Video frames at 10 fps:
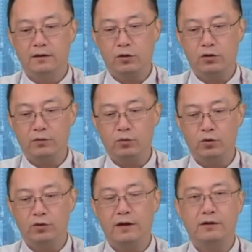You should
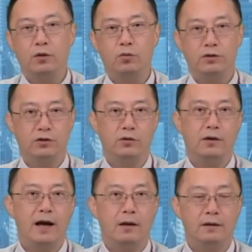more or less know what to do
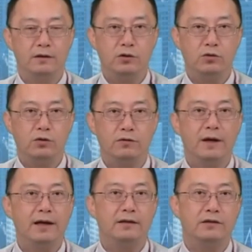now, so don't
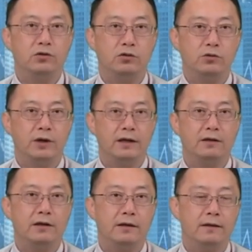find this too
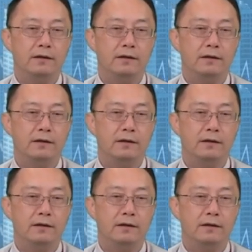strange.